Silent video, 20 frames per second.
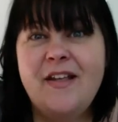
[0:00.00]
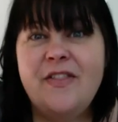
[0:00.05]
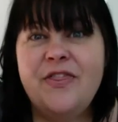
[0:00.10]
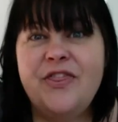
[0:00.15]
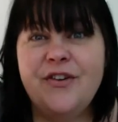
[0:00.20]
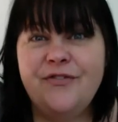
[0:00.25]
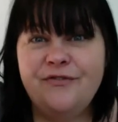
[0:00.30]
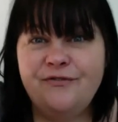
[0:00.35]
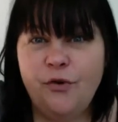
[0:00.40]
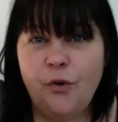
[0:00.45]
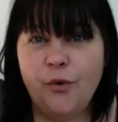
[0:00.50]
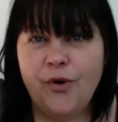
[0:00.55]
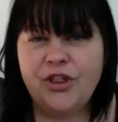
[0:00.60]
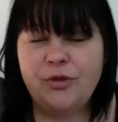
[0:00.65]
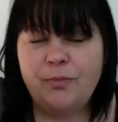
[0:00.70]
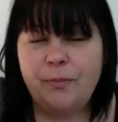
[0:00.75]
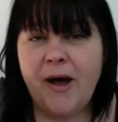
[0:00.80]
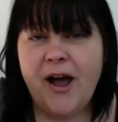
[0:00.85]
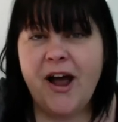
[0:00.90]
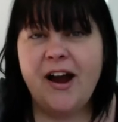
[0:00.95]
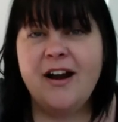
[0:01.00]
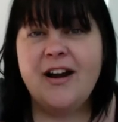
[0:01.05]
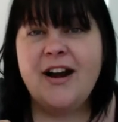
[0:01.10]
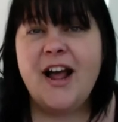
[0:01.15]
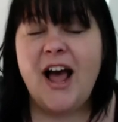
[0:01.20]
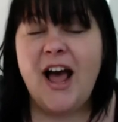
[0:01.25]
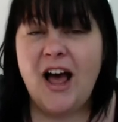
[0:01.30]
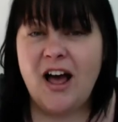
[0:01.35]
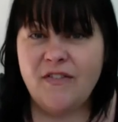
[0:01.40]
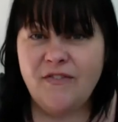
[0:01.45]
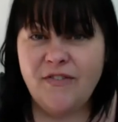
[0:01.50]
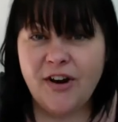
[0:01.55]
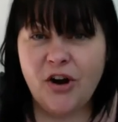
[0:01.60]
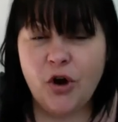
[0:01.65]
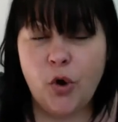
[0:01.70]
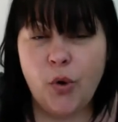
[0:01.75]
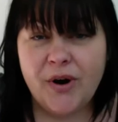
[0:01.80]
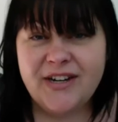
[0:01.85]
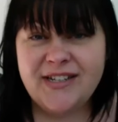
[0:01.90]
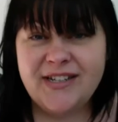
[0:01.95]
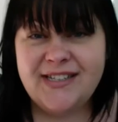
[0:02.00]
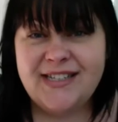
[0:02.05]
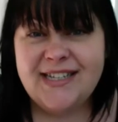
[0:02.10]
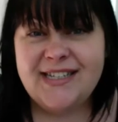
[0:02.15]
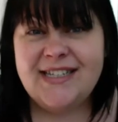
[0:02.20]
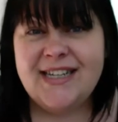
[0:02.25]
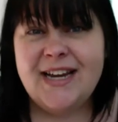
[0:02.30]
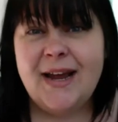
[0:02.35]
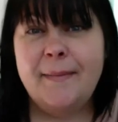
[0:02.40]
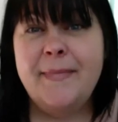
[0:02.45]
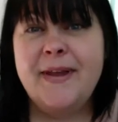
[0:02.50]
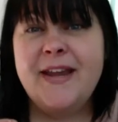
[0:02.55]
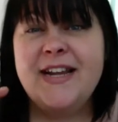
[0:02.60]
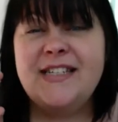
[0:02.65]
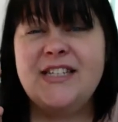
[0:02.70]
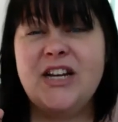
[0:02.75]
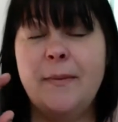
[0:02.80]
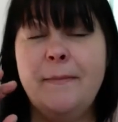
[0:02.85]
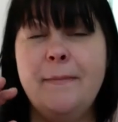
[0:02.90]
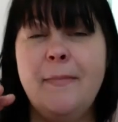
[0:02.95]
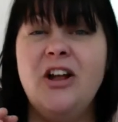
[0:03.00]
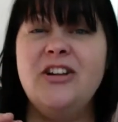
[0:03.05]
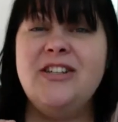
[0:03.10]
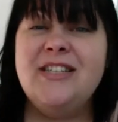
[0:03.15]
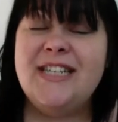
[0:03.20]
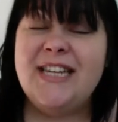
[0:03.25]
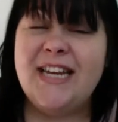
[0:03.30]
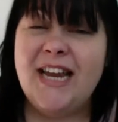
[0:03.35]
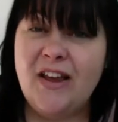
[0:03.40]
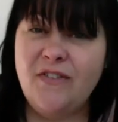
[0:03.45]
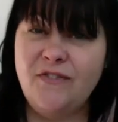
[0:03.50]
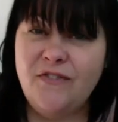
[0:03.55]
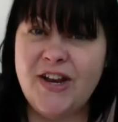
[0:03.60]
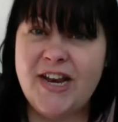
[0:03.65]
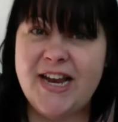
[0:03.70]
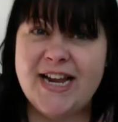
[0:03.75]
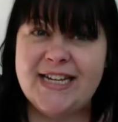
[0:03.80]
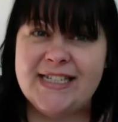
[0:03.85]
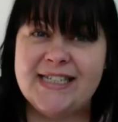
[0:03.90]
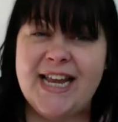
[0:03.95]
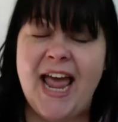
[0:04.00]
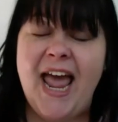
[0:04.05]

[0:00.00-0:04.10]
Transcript: The fourth part of our core system is our multifidus.